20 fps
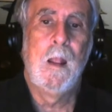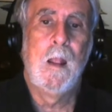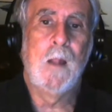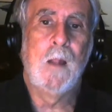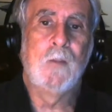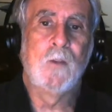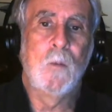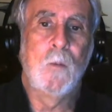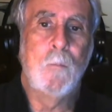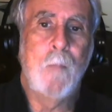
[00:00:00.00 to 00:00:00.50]

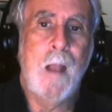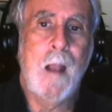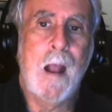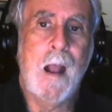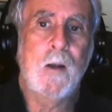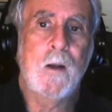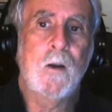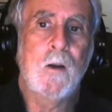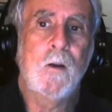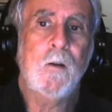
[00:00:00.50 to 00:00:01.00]
It's a
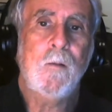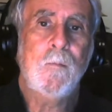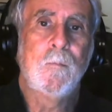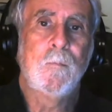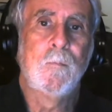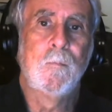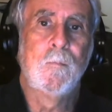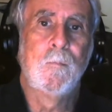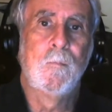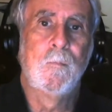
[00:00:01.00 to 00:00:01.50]
matter
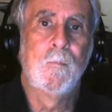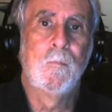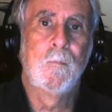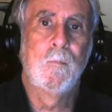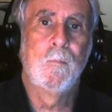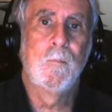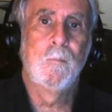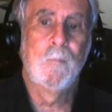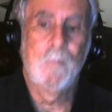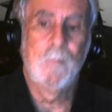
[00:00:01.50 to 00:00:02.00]

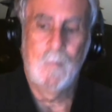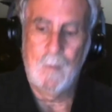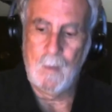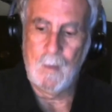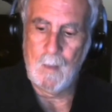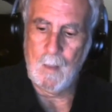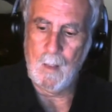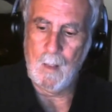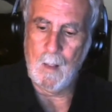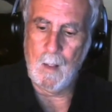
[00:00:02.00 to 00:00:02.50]

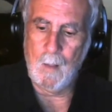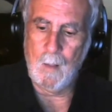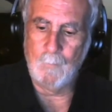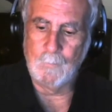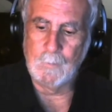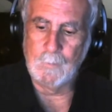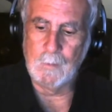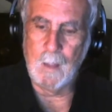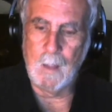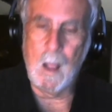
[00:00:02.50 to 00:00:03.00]

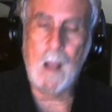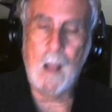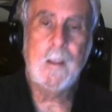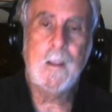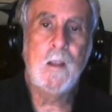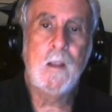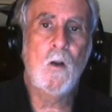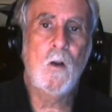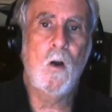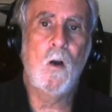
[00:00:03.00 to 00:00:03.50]
of
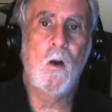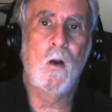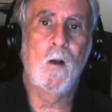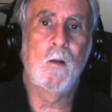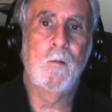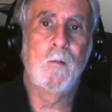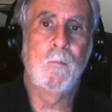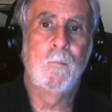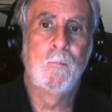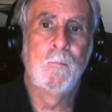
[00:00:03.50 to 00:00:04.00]
locking
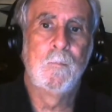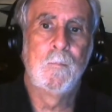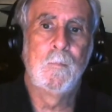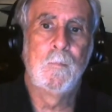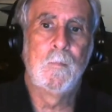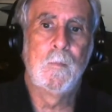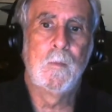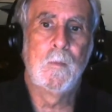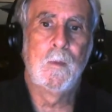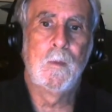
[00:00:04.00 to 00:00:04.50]
on
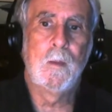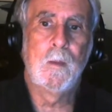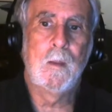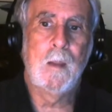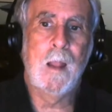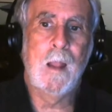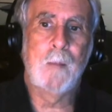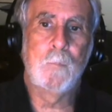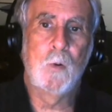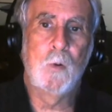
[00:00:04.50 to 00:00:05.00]

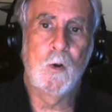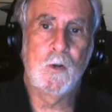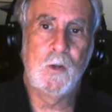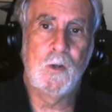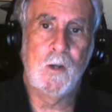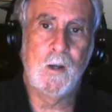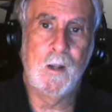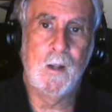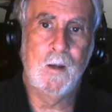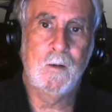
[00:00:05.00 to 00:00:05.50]
and
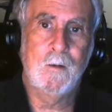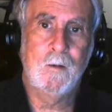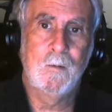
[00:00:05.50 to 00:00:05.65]
pushing it.